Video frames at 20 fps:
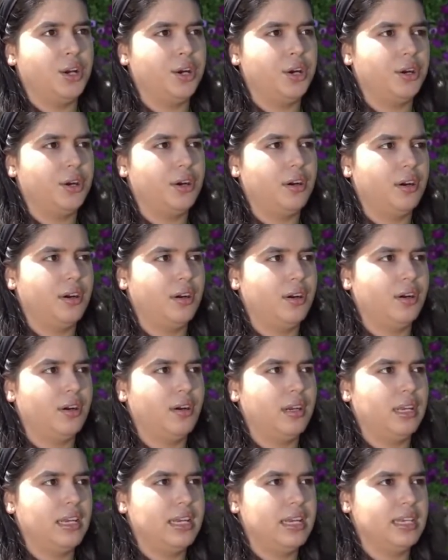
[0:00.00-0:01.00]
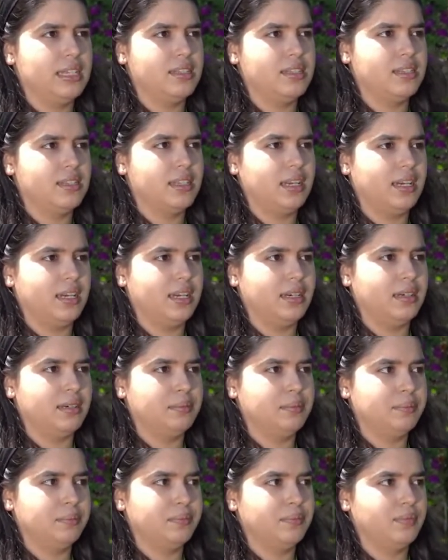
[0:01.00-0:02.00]
it
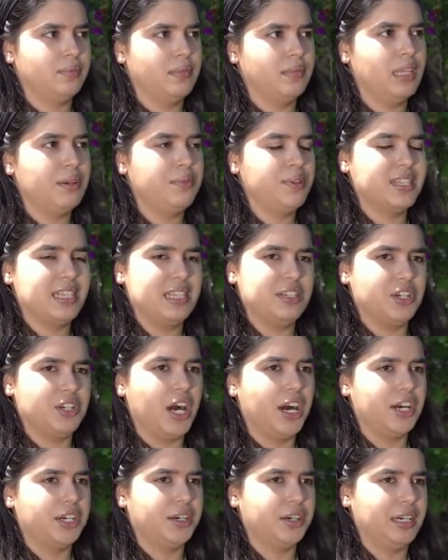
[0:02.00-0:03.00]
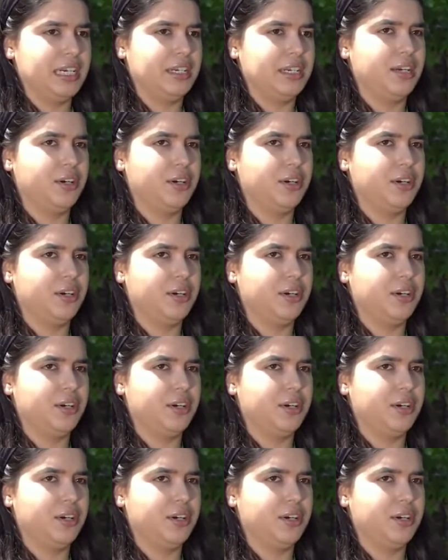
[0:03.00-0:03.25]
was the daughter, and